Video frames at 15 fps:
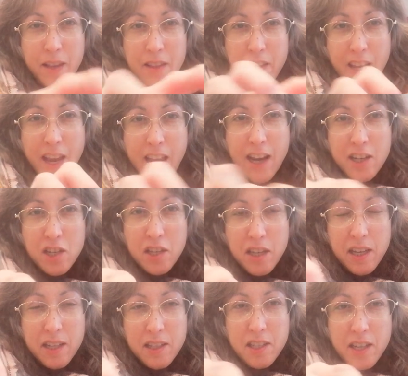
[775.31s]
in the cash
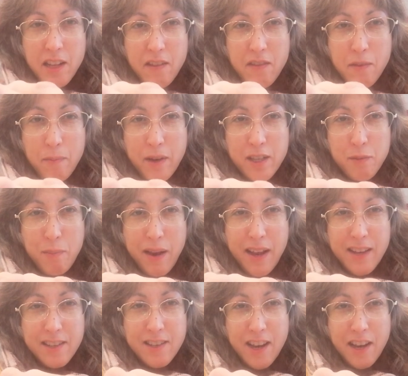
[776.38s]
thing instead of the bus
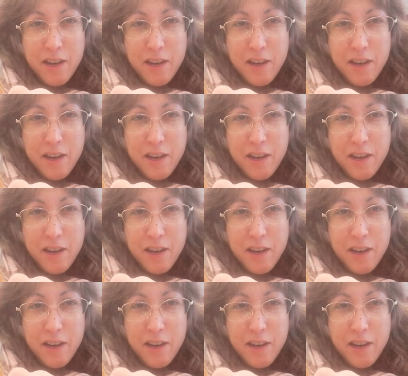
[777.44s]
pass,